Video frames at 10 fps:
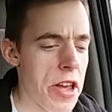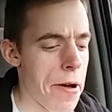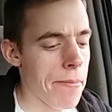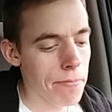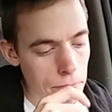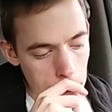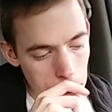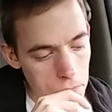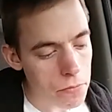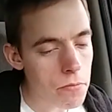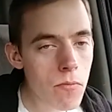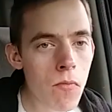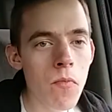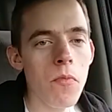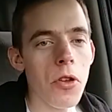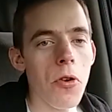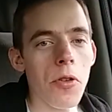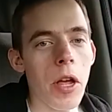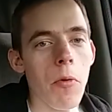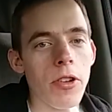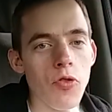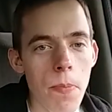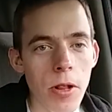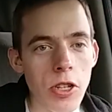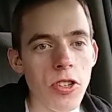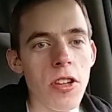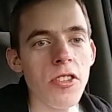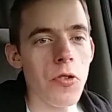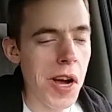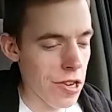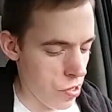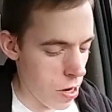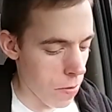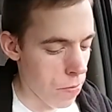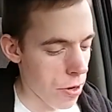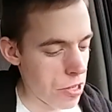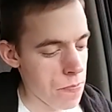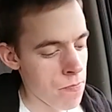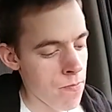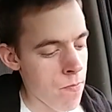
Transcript: Yeah. You heard that right. Drippage. That's new hashtag for us.